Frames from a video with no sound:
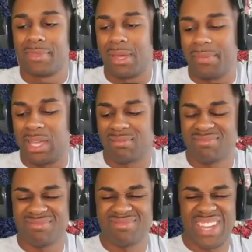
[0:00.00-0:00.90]
I'm like,
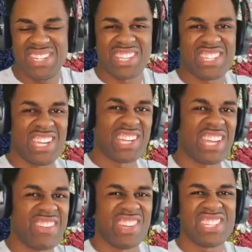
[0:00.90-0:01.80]
that's a chick
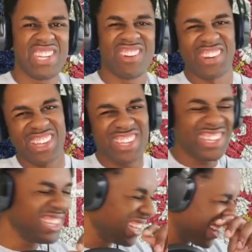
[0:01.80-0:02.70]
name, isn't it?
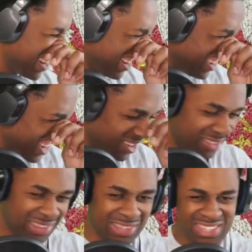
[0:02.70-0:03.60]
Relja?
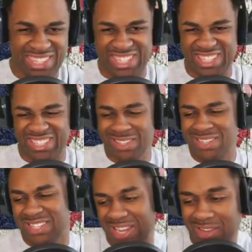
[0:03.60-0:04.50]
It
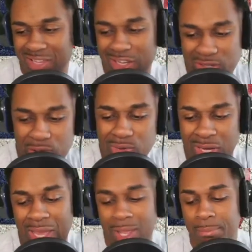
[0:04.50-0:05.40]
doesn't sound like a dude
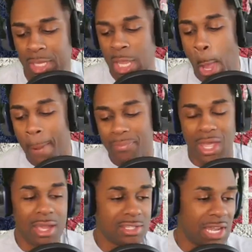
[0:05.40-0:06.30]
name, but
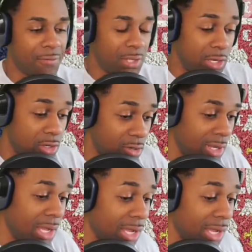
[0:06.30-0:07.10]
nah, it's definitely a dude.